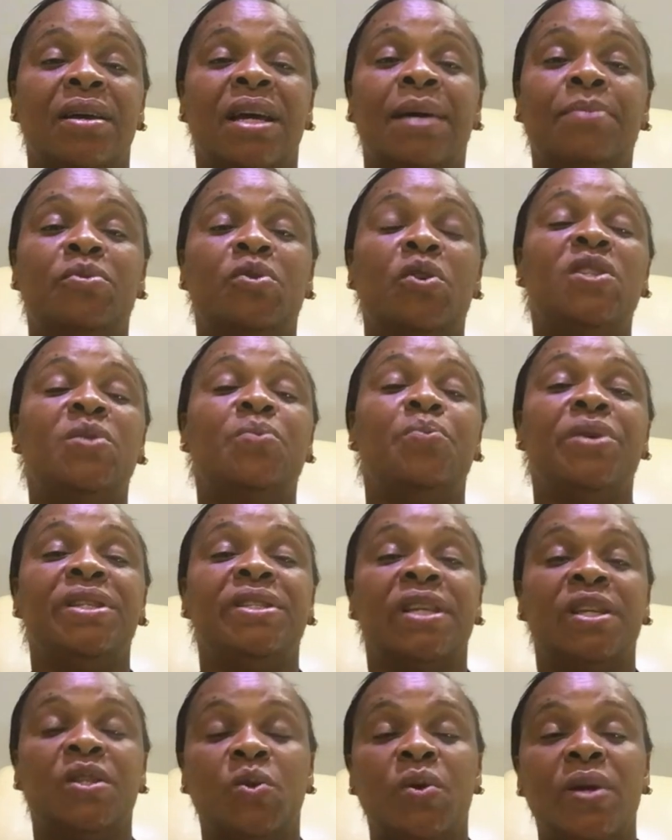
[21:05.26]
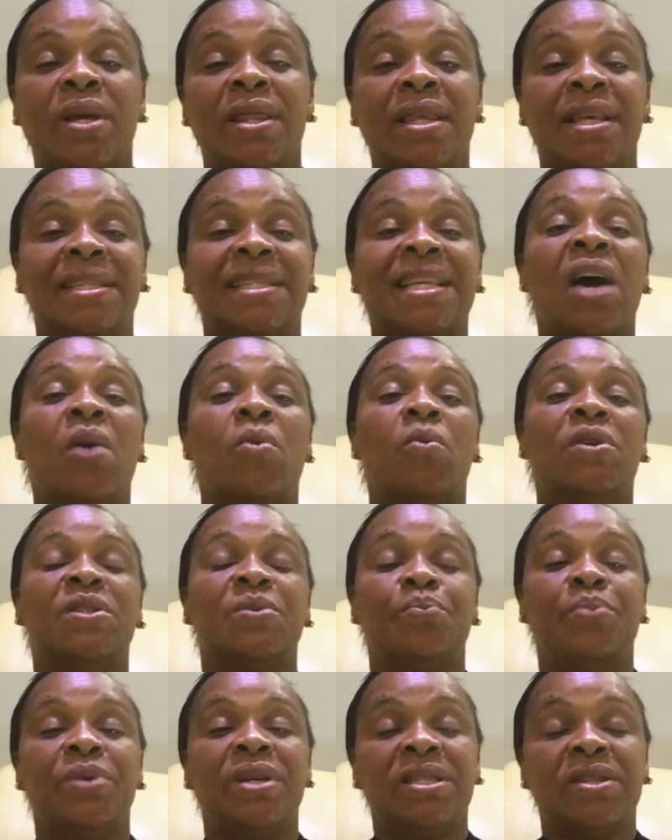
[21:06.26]
I'm just busy doing this. I was
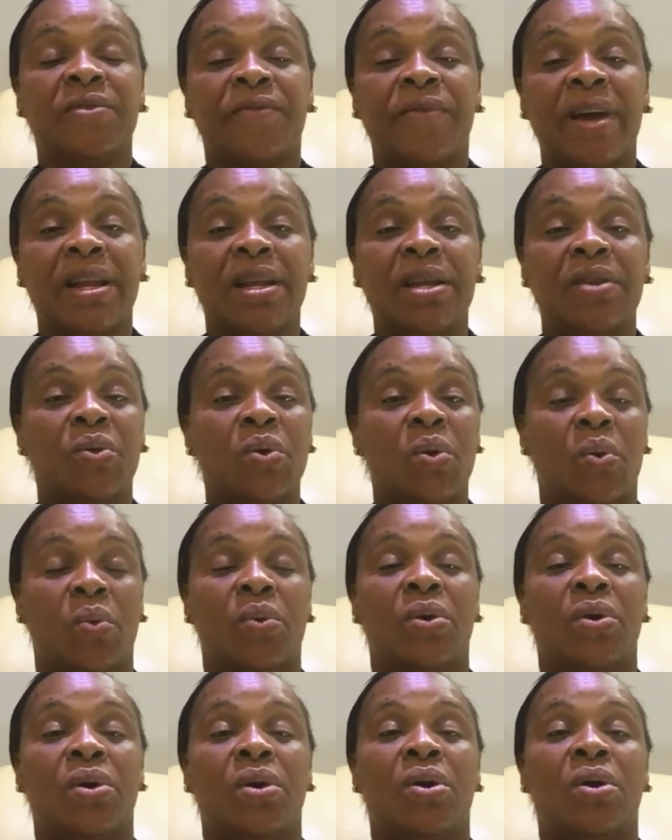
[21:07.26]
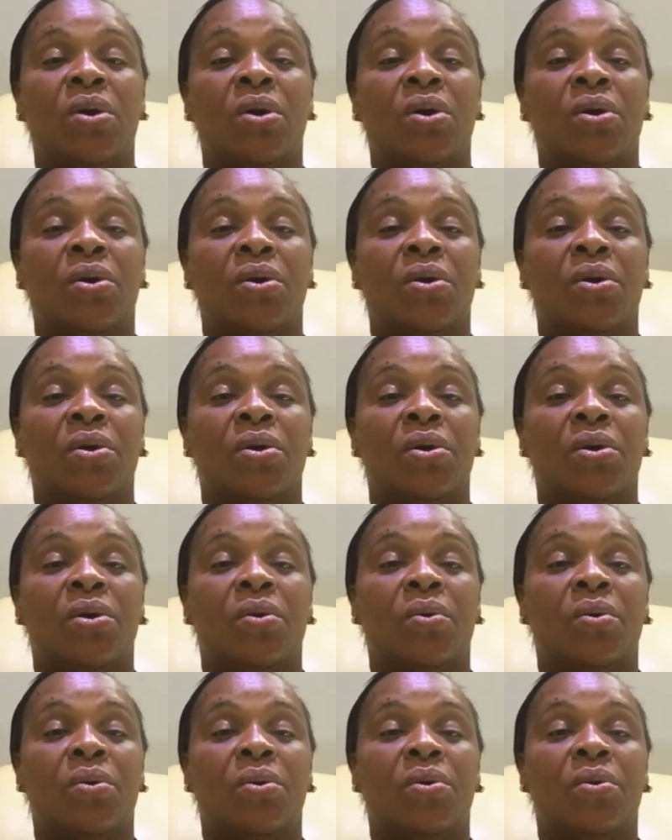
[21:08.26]
busy finding. No.
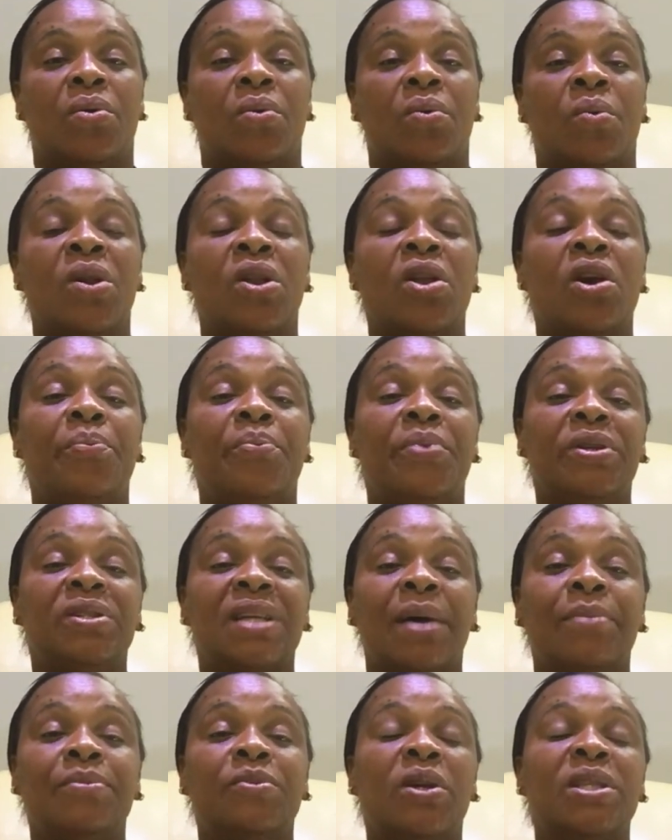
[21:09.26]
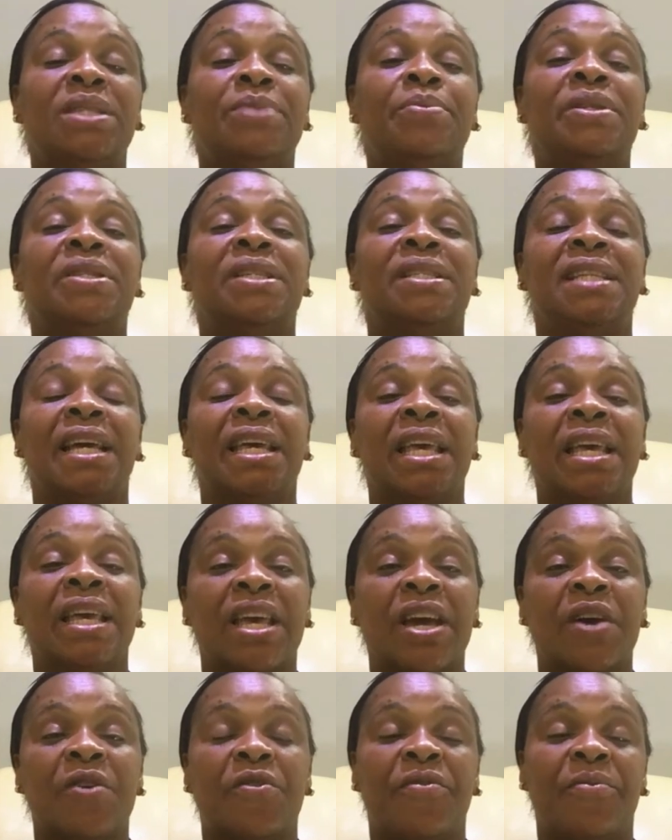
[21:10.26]
Will you be busy? I'm just busy taking
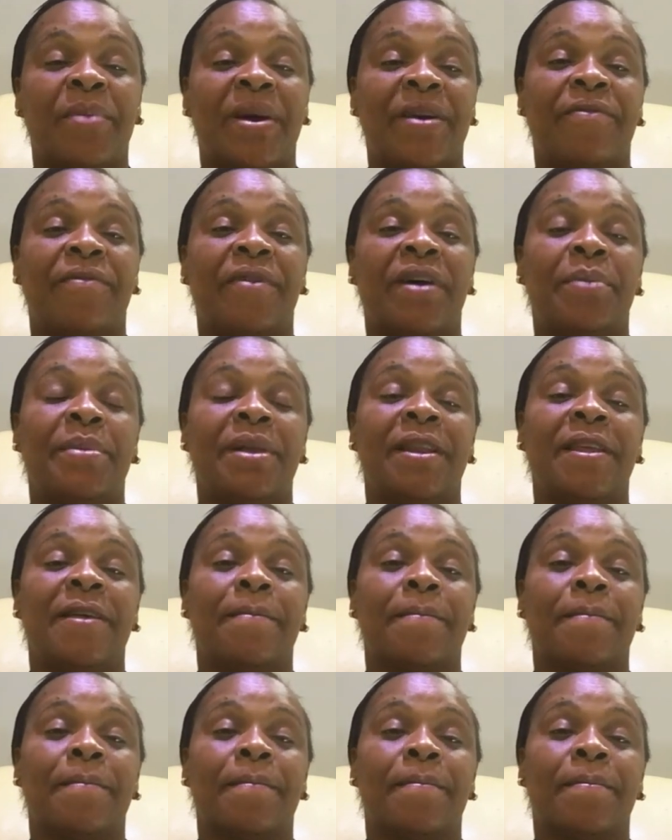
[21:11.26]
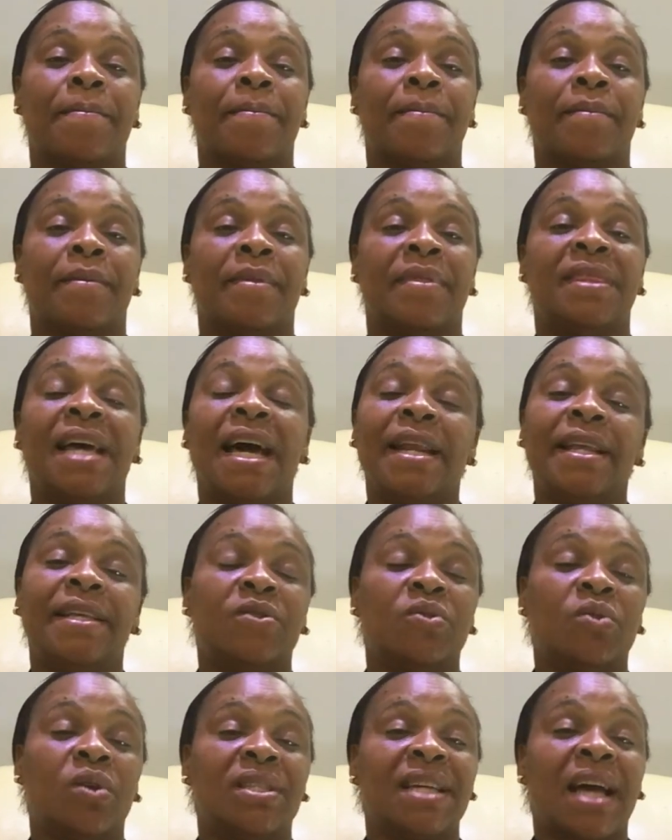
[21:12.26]
care of my family. That
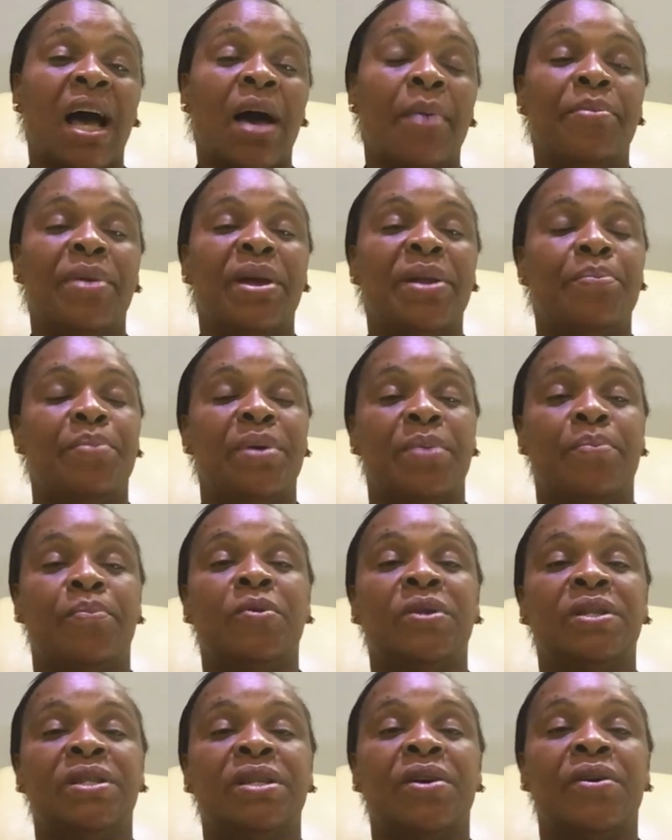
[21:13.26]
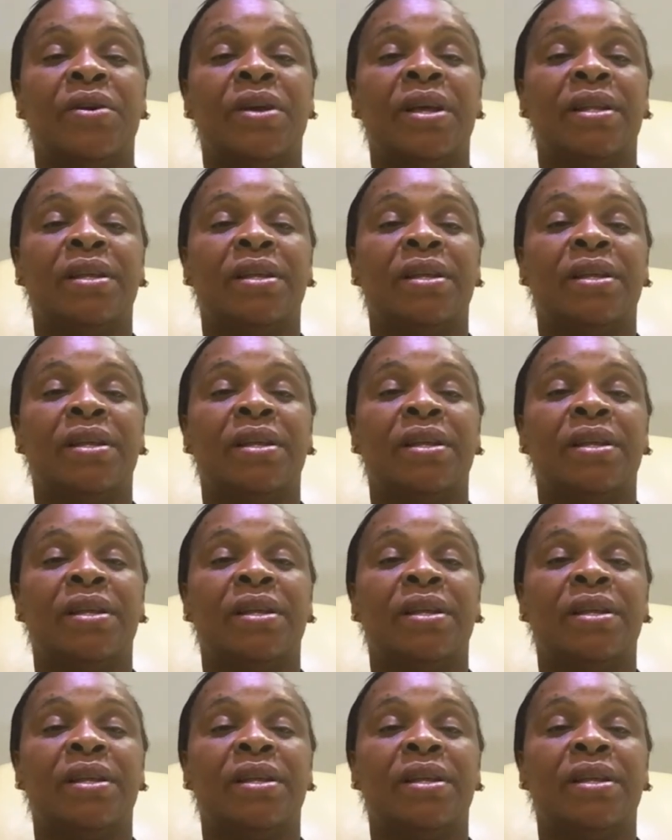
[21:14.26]
is not our main purpose here.